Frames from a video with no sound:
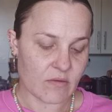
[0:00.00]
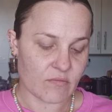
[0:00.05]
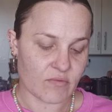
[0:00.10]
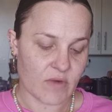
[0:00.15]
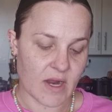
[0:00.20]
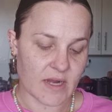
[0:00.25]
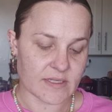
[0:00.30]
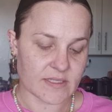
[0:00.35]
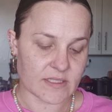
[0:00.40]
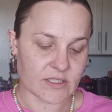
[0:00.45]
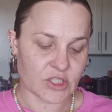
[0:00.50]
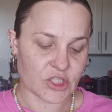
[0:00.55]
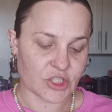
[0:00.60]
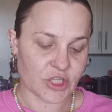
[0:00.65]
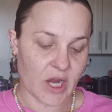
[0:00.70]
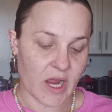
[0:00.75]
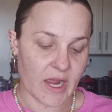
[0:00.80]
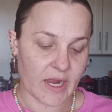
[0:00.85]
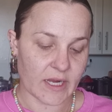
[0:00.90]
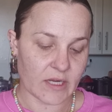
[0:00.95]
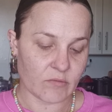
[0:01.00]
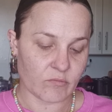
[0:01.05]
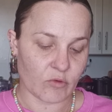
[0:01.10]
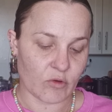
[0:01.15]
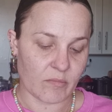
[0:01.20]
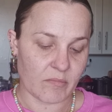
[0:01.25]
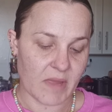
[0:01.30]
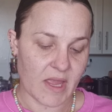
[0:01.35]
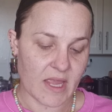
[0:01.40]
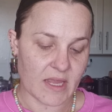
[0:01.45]
rise and shine
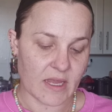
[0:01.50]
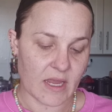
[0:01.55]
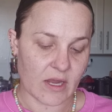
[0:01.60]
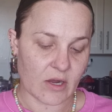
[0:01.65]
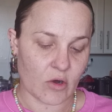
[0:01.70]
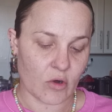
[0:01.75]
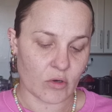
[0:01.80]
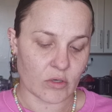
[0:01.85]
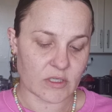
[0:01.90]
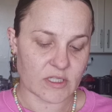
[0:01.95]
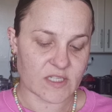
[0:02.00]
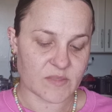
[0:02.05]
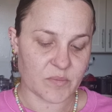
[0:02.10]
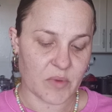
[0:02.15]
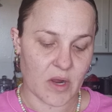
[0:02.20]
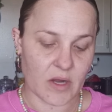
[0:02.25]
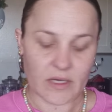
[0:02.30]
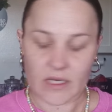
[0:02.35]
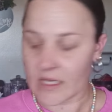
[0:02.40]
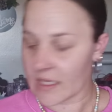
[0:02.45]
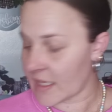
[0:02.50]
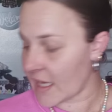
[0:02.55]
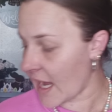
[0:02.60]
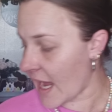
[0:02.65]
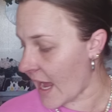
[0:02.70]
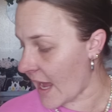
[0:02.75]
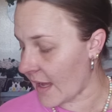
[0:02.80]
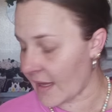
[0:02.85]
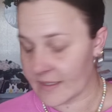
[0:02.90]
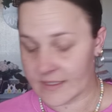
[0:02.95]
will make a corresponding
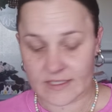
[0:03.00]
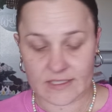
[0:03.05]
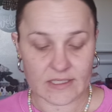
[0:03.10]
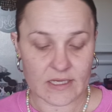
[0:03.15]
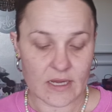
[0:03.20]
cat